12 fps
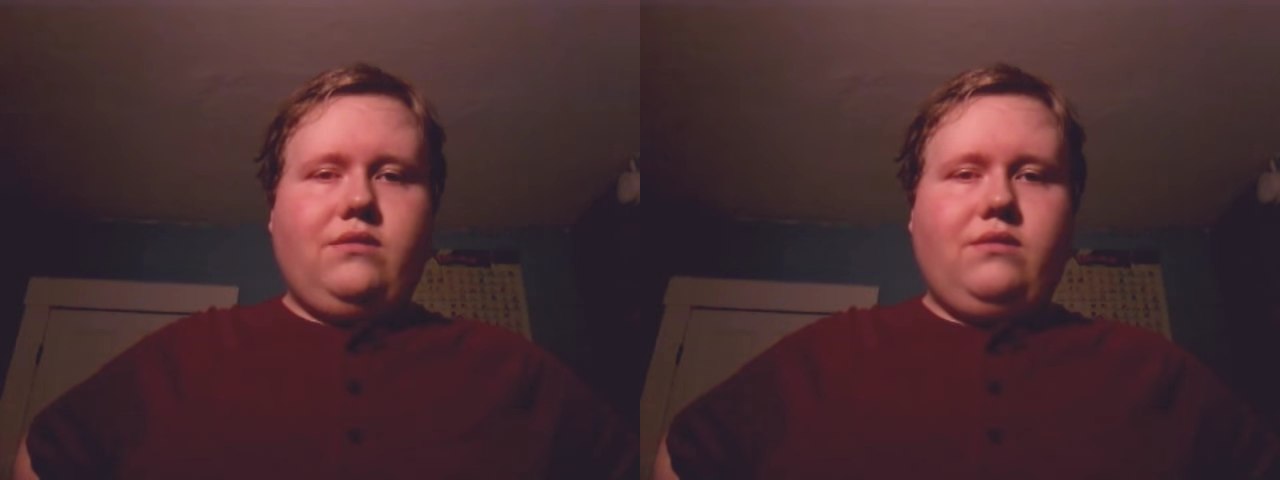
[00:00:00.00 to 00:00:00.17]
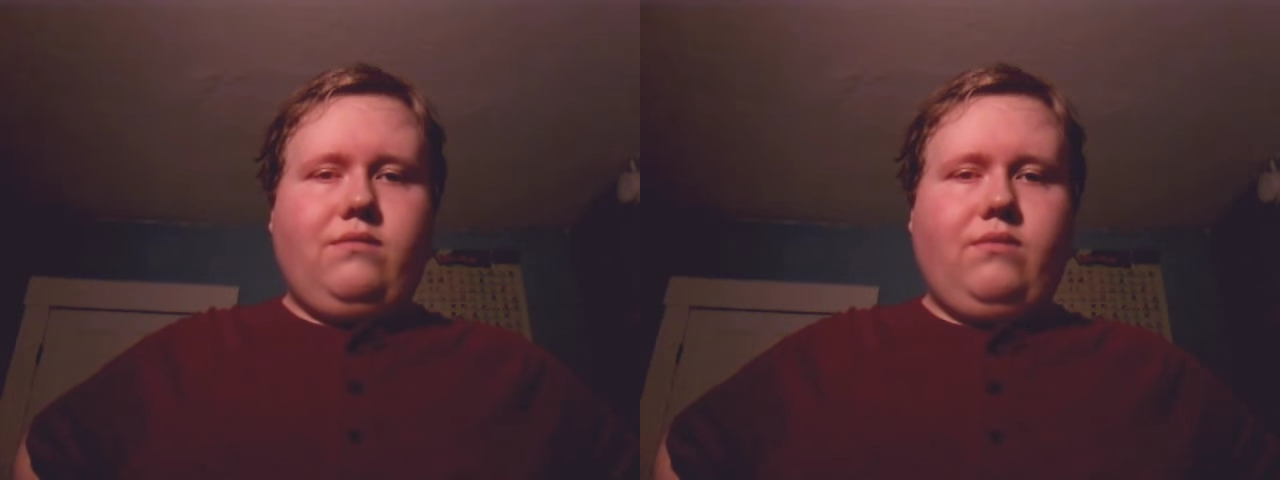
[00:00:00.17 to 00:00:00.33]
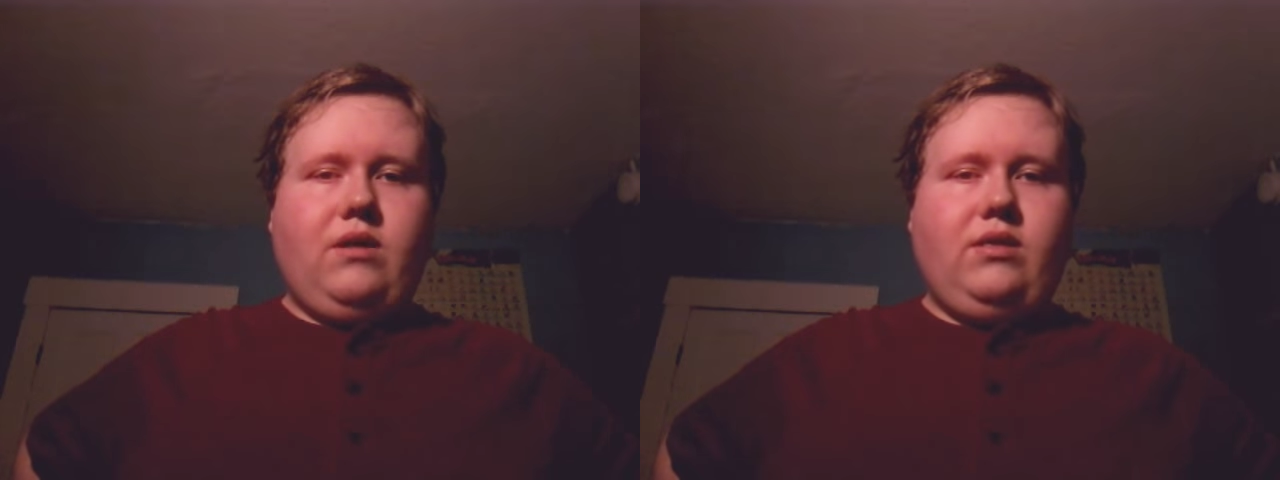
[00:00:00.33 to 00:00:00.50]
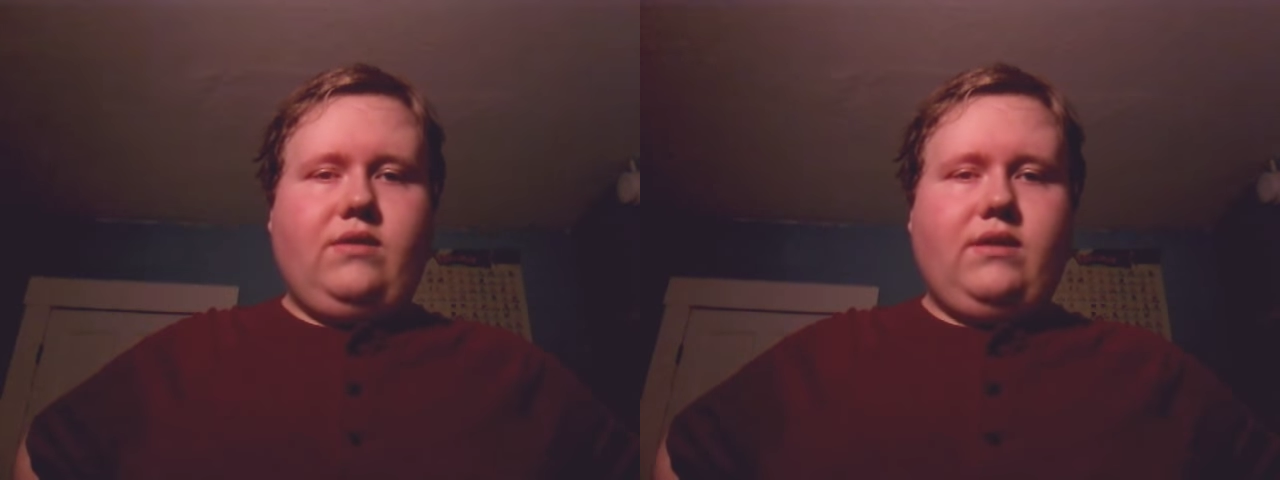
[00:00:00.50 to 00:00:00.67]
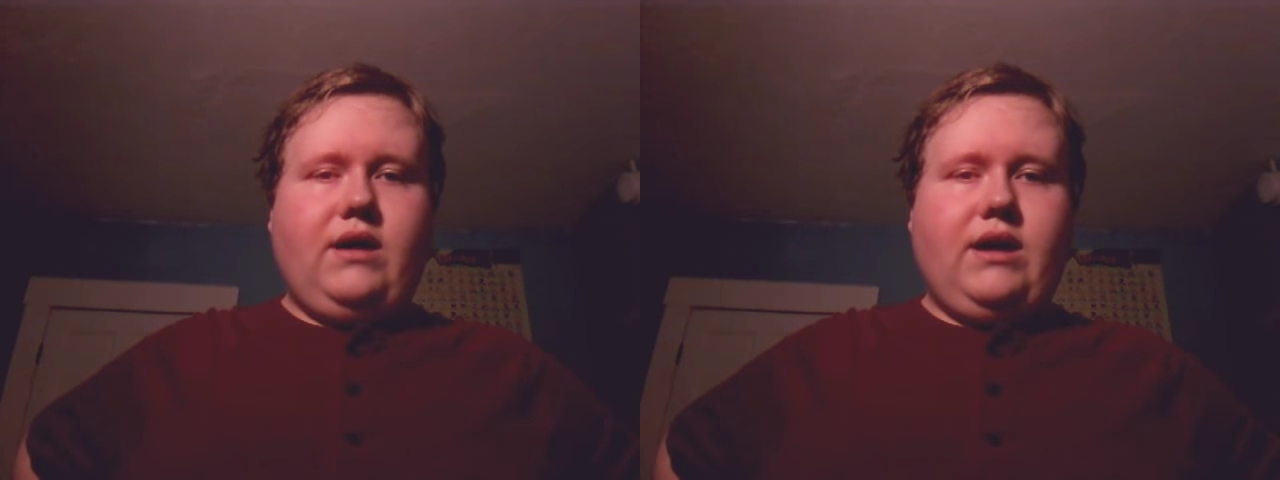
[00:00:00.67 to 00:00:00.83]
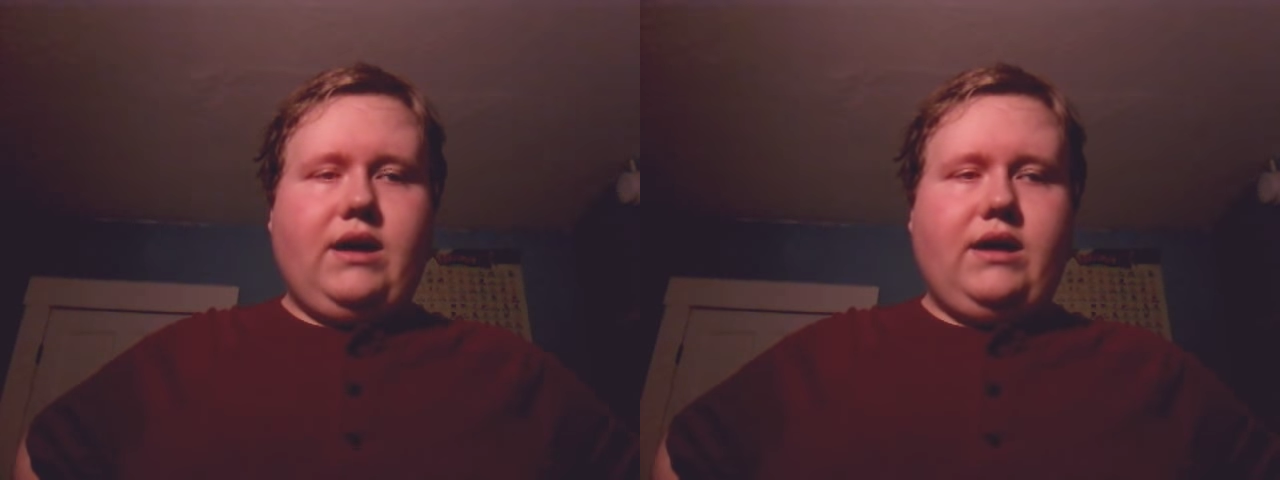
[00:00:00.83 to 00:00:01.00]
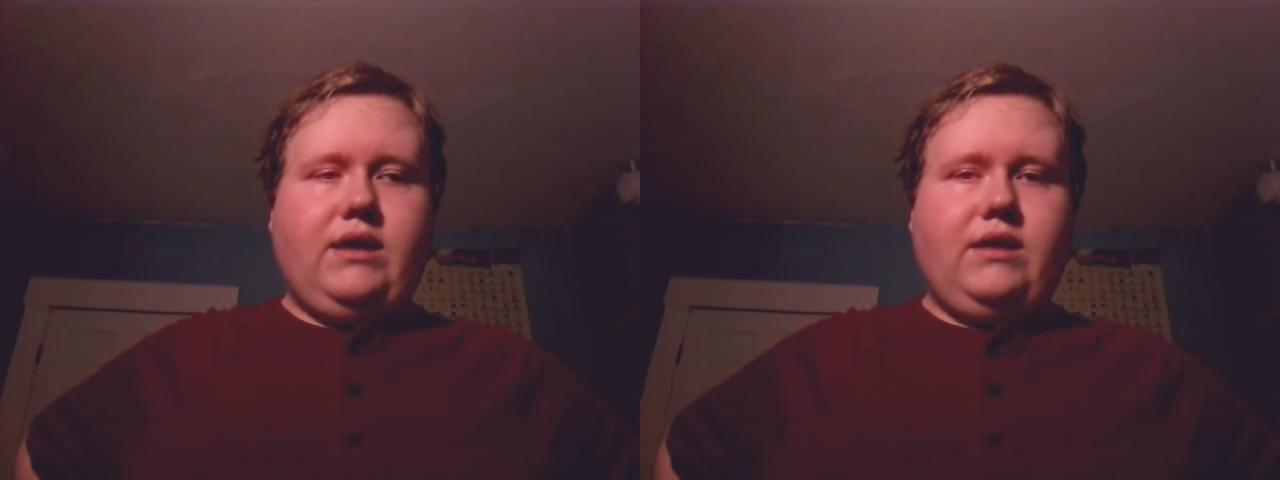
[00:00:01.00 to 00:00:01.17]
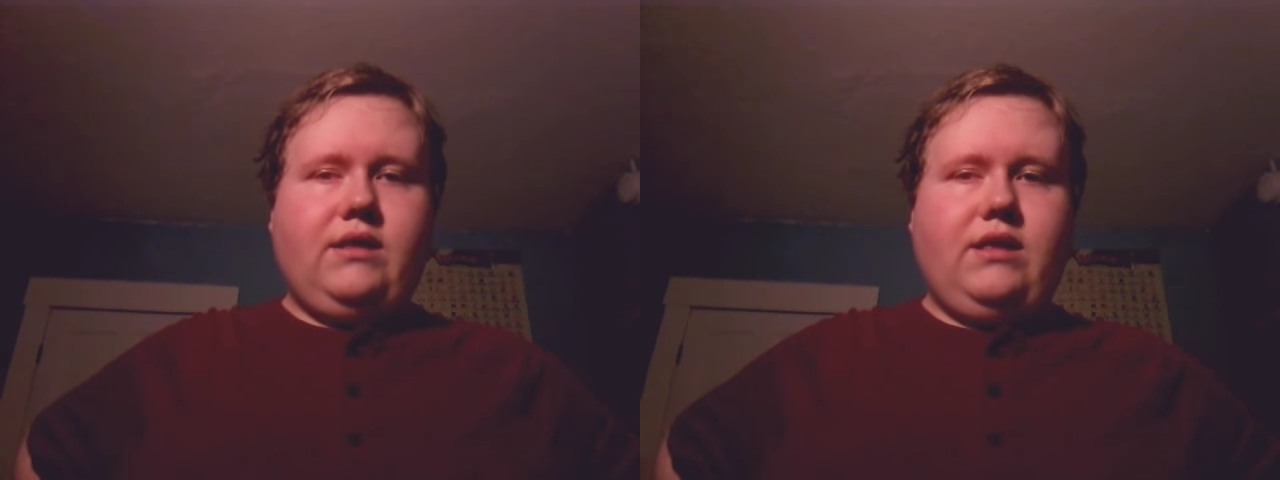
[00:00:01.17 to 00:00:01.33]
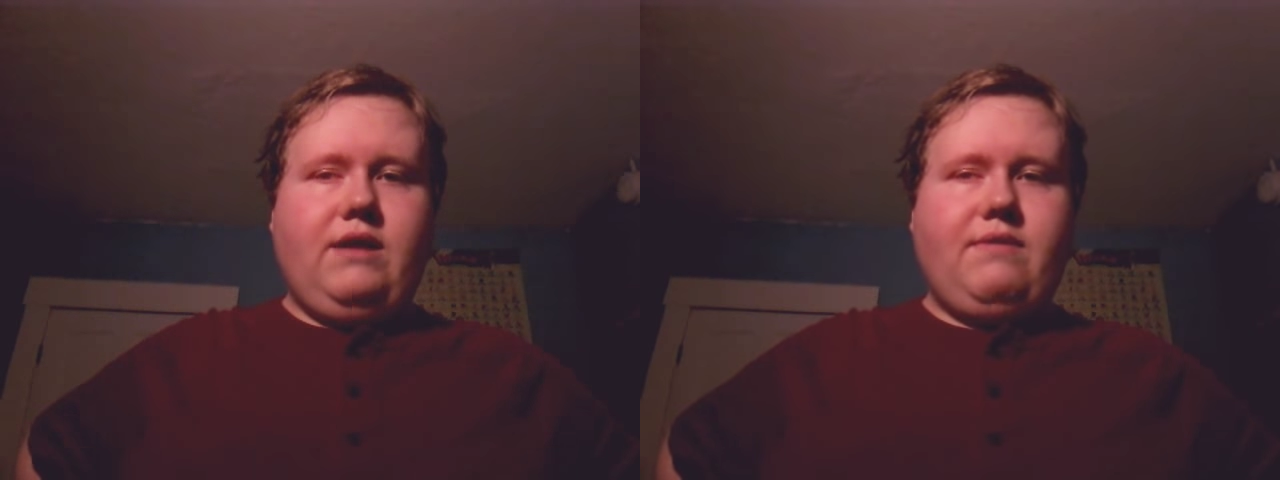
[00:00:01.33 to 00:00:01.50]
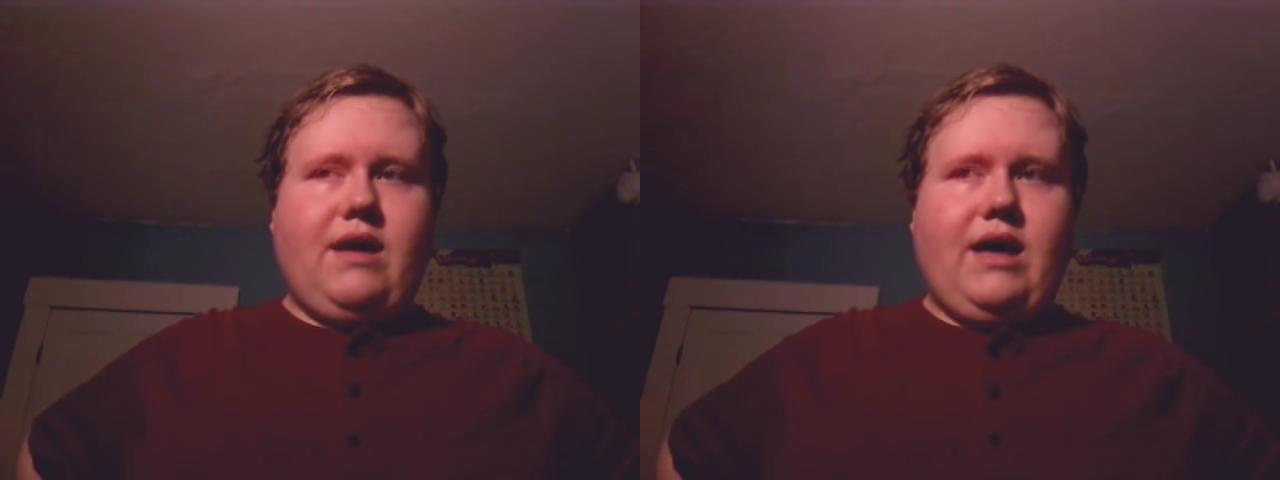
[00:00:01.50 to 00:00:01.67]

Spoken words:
once I leave